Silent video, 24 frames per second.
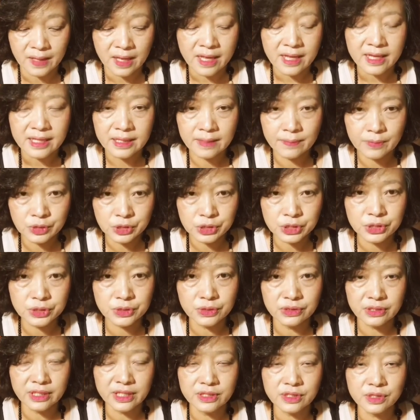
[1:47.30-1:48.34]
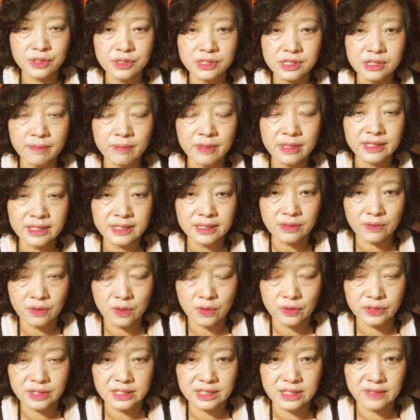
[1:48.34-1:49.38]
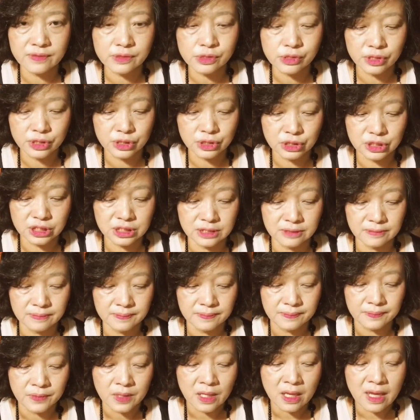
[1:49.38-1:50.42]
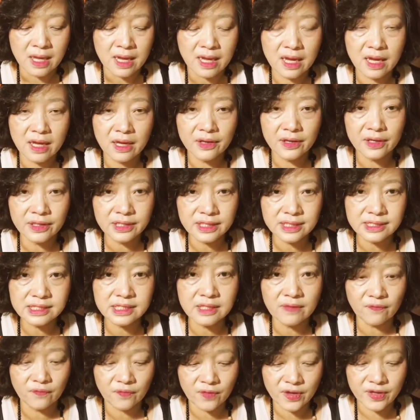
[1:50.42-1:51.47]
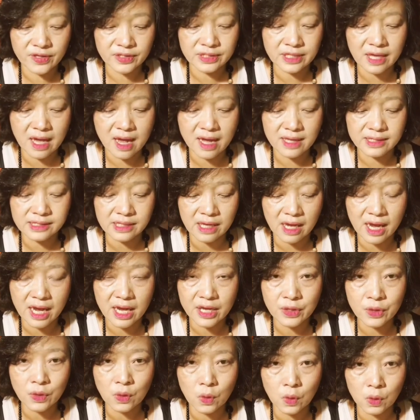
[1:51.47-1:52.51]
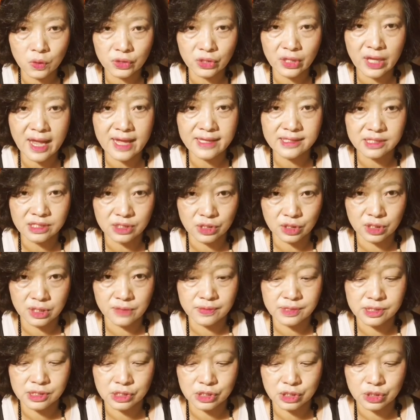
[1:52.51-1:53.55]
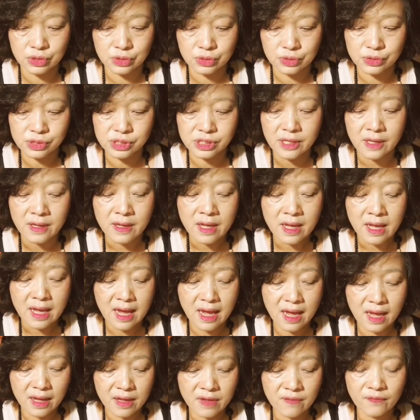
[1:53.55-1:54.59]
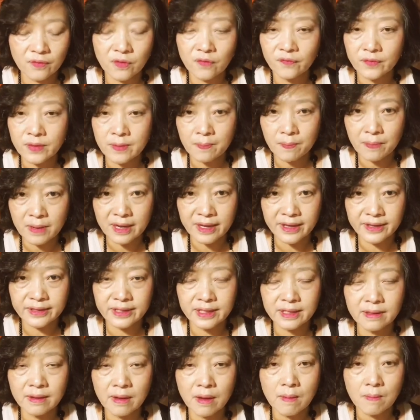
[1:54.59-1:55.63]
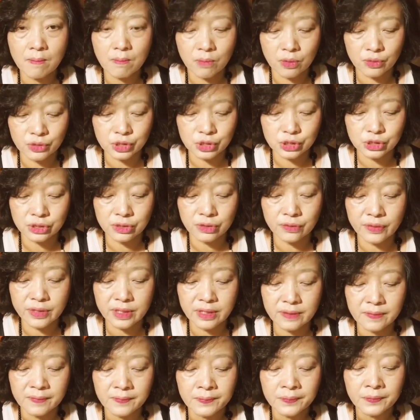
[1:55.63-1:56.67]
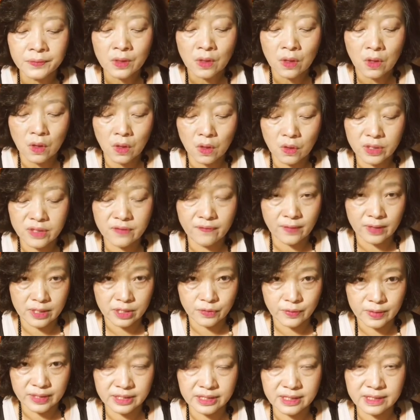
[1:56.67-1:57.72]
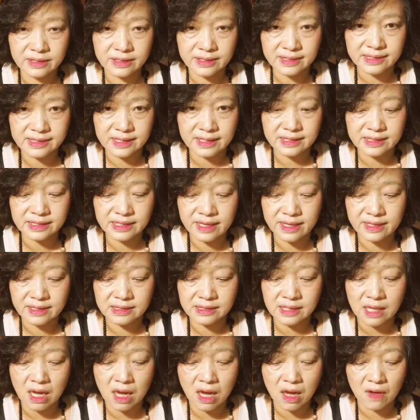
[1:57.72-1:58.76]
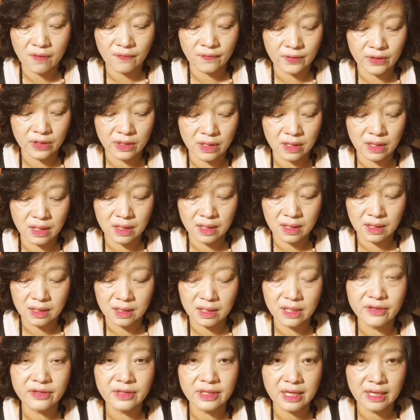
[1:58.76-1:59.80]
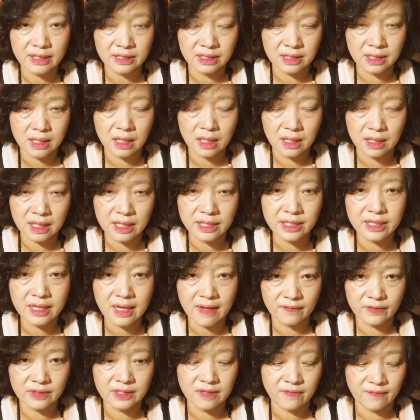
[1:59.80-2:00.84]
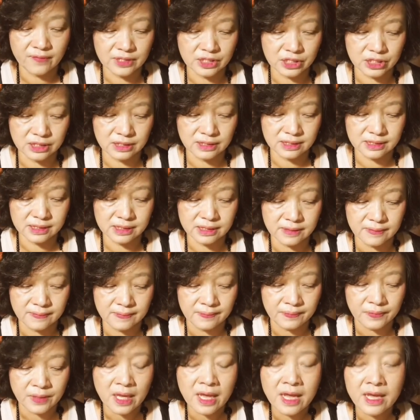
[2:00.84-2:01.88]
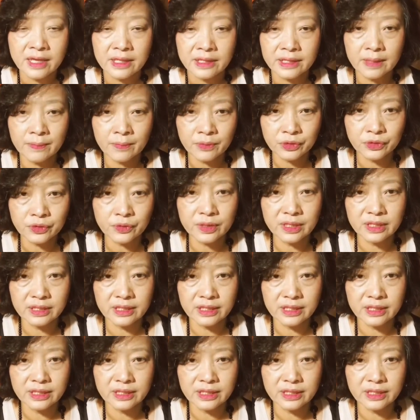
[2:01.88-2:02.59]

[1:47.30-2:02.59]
Number two, they use metacognitive strategy. Uh, it is defined as a higher order executive skills uh, involving planning, monitoring, or evaluating the success of uh, learning, uh, learning activities. Number three, they